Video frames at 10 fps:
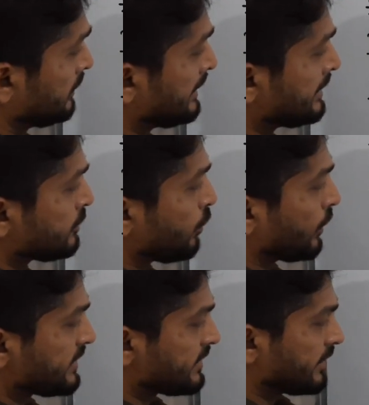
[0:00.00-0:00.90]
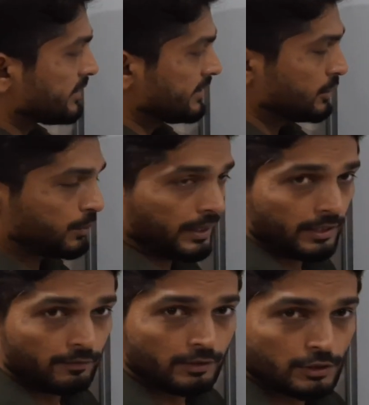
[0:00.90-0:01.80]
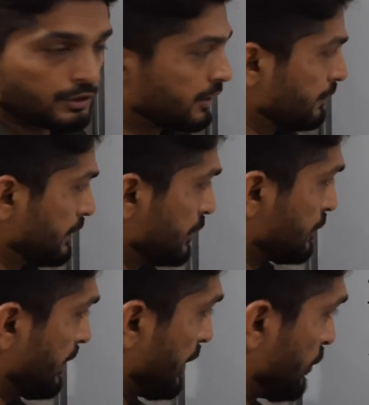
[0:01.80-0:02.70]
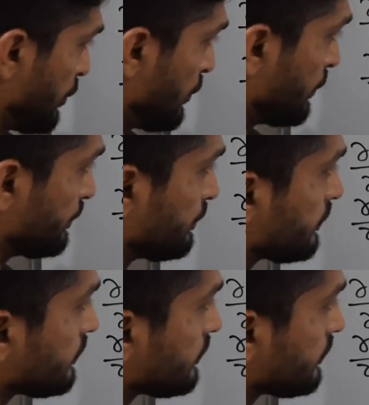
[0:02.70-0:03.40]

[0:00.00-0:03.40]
This is constant since we are differentiating with respect to u,